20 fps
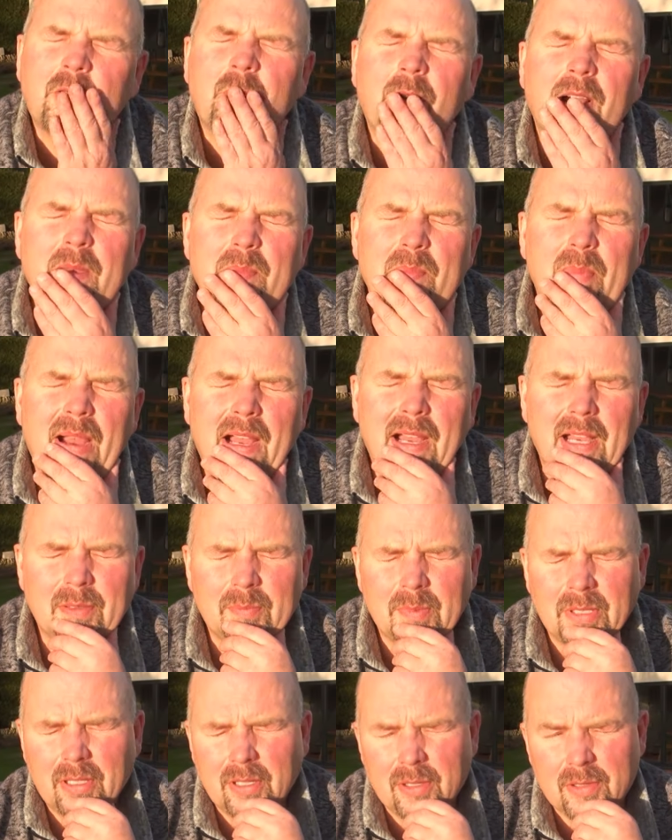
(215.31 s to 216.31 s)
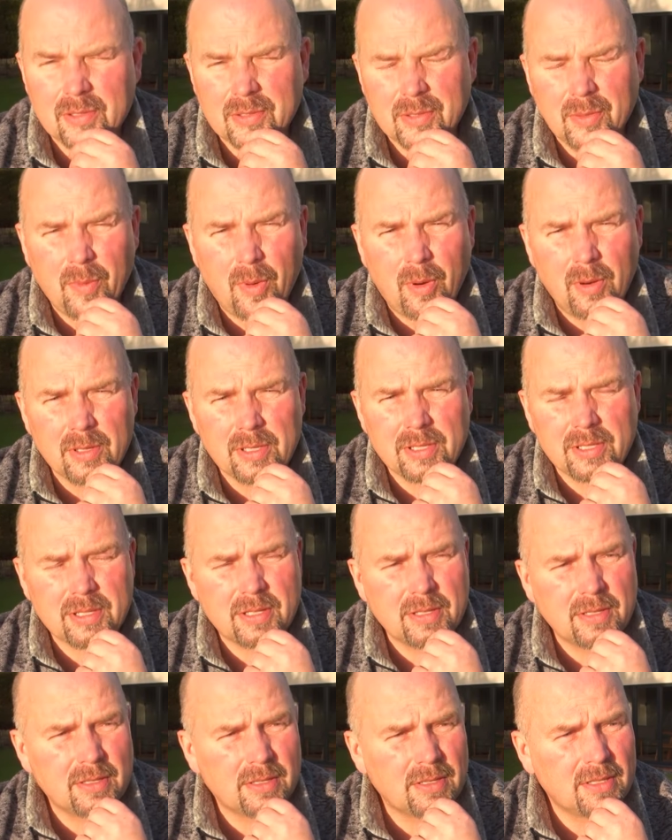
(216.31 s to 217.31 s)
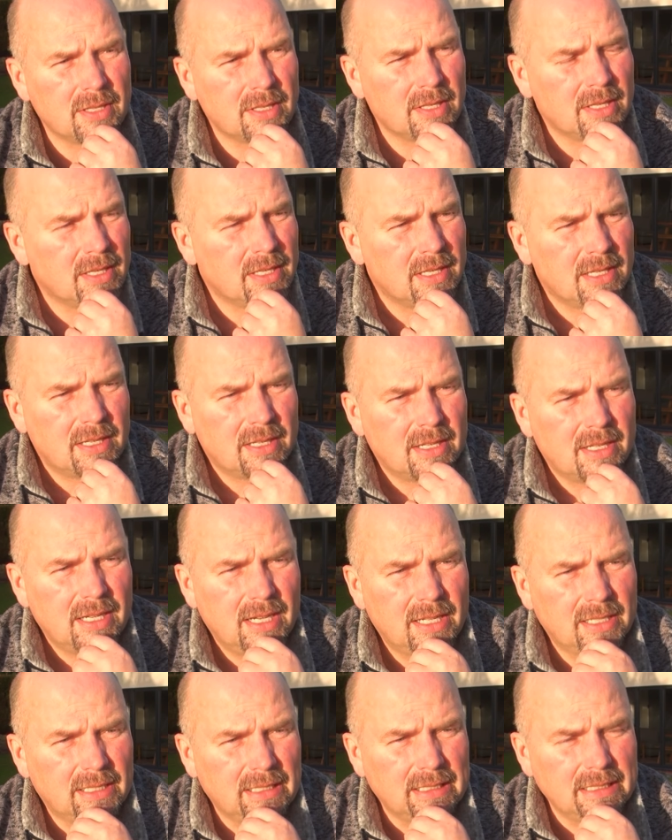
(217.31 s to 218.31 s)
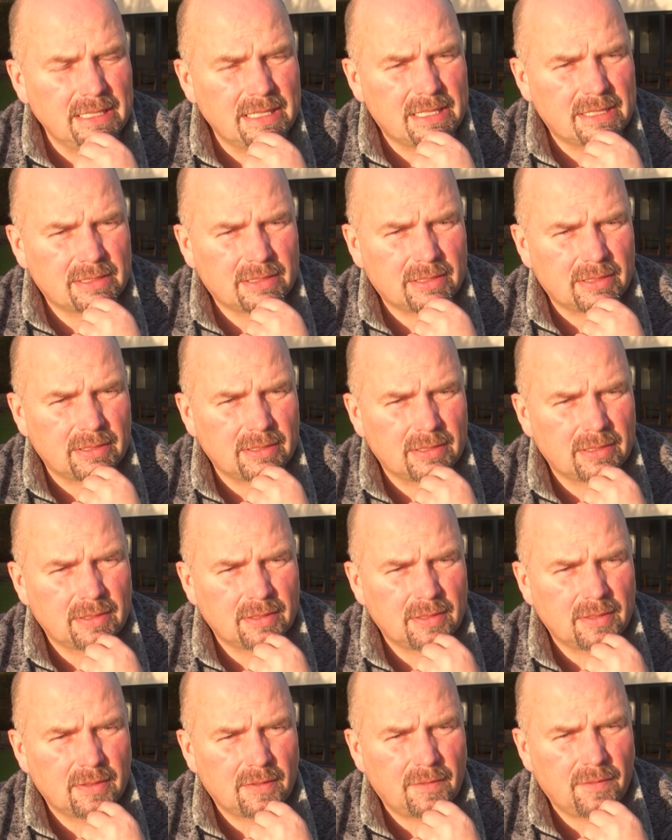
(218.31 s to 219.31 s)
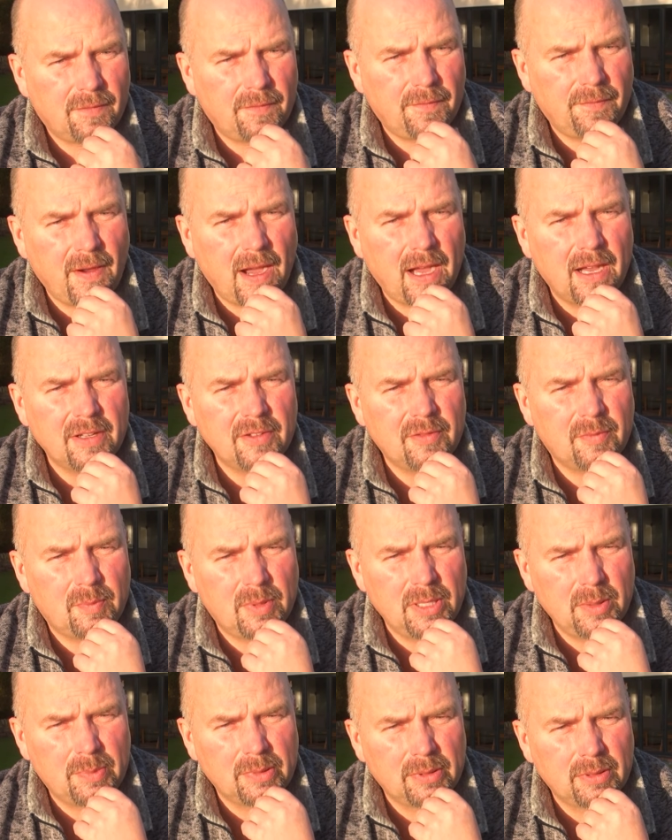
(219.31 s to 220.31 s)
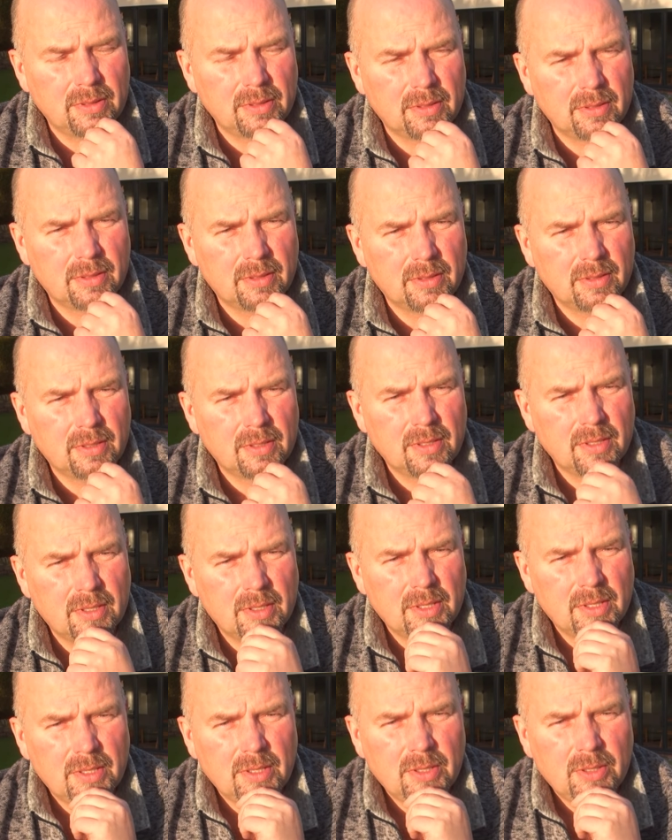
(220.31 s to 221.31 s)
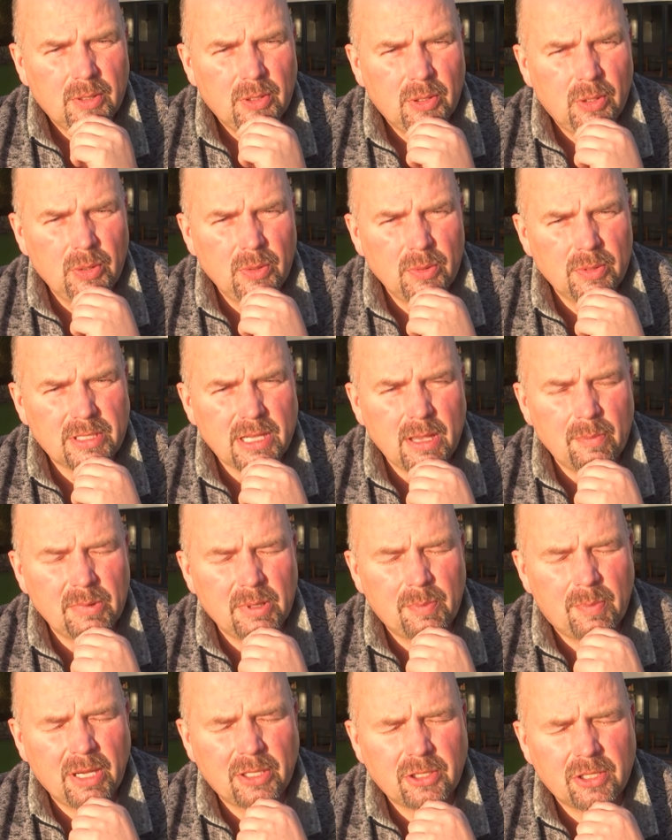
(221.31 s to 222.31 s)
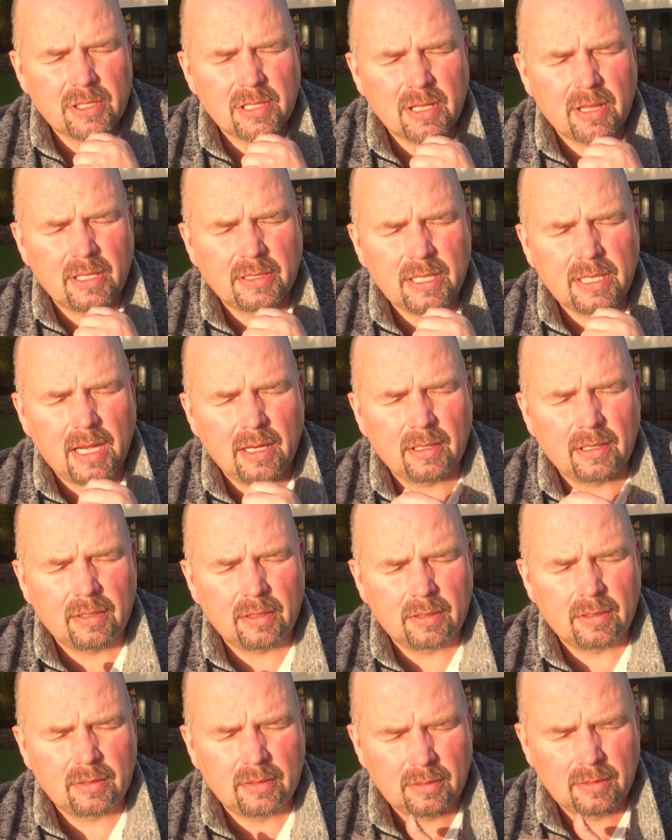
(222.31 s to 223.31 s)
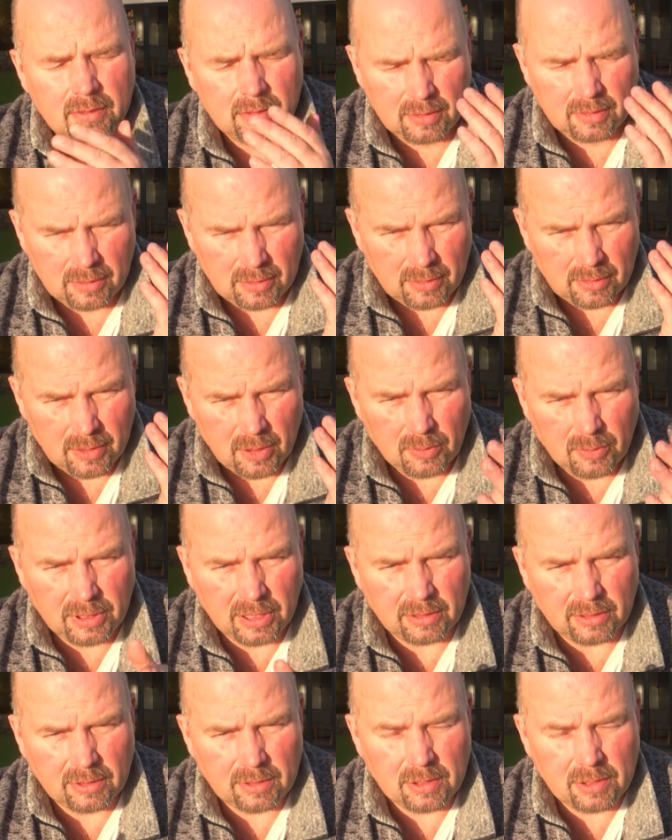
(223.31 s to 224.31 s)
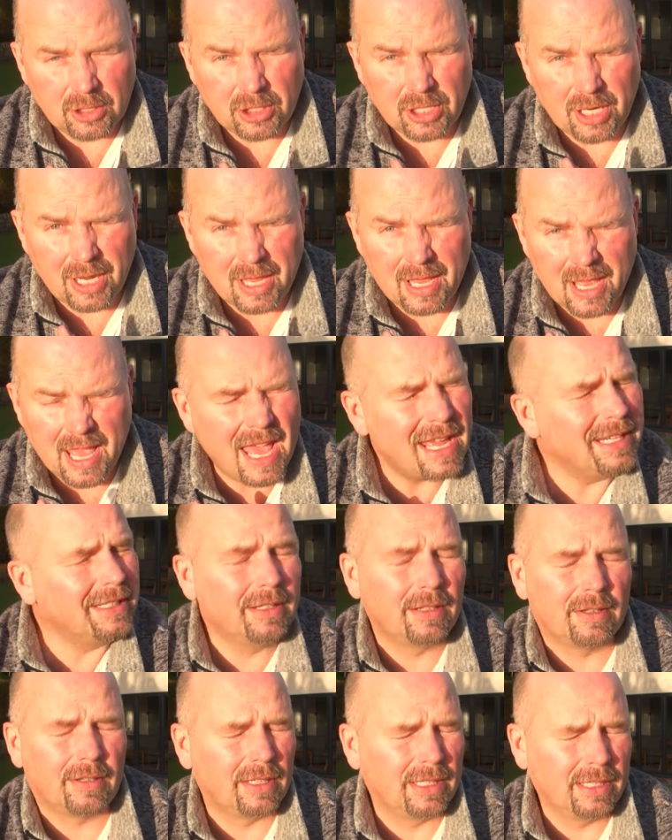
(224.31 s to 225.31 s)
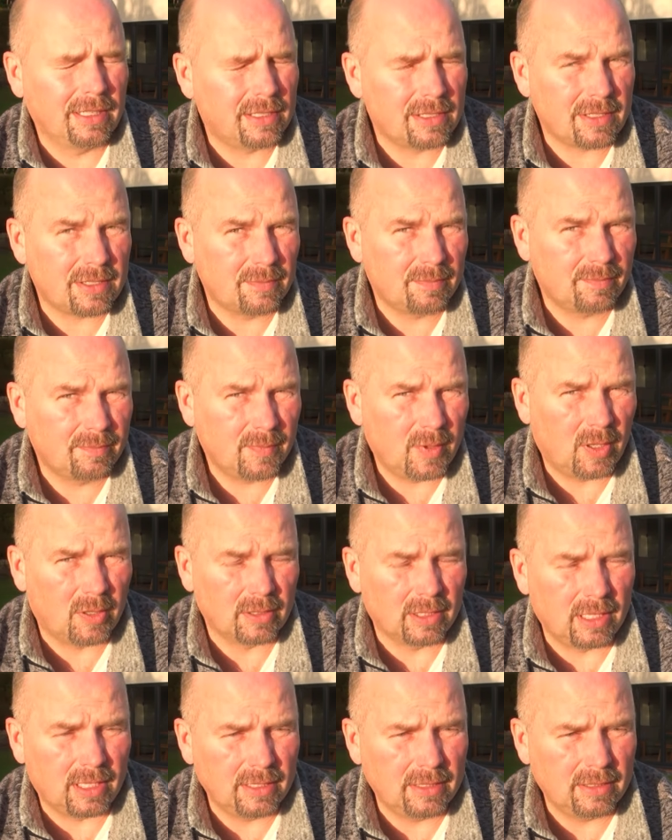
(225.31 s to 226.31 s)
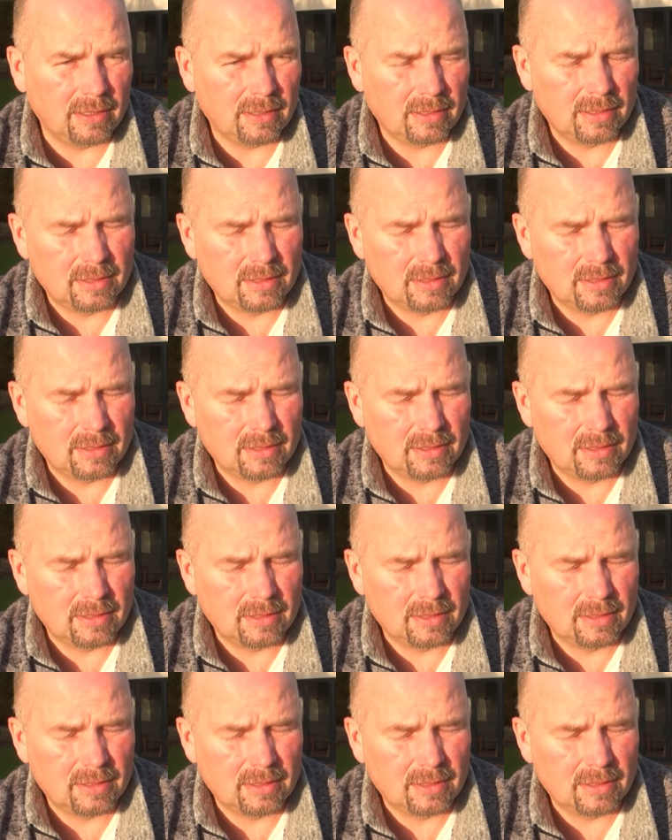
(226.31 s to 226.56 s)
quite bad, because there was at least 5 people who sent me pictures of their tank who didn't share any of the links online.